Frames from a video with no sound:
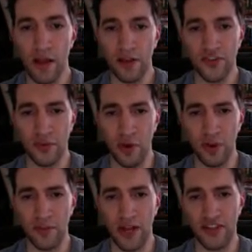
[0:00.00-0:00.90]
So no
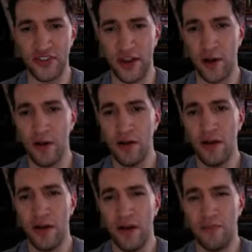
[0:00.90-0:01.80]
complaints there.
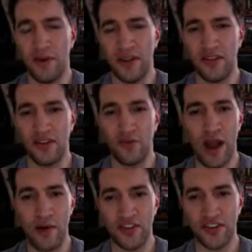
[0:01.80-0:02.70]
But the
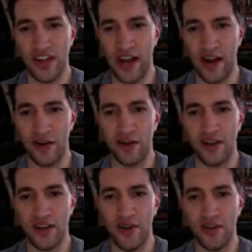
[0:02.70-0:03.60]
crowd is tired,
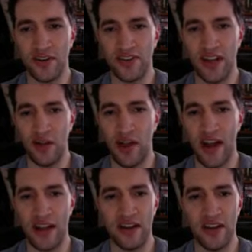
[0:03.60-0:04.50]
and you can tell
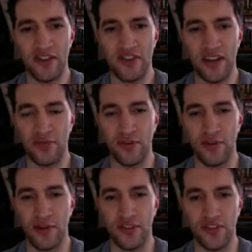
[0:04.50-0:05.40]
Eddie and
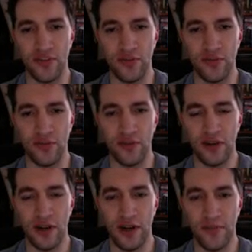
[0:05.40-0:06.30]
EC3 are too.
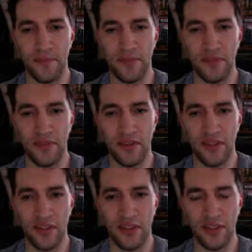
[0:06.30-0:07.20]

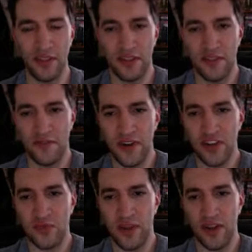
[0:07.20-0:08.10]
The
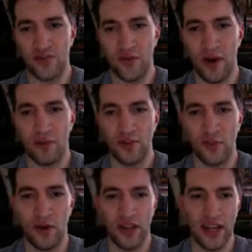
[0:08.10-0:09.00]
finish being a draw was
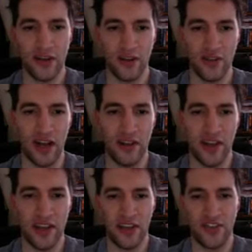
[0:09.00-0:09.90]
well handled. I
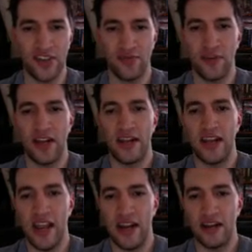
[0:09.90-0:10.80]
like EC3 getting
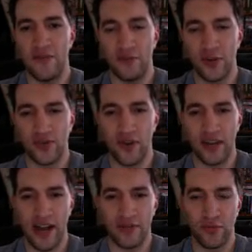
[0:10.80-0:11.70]
heated and
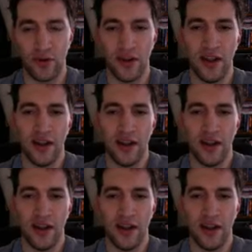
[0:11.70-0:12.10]
frustrated afterward.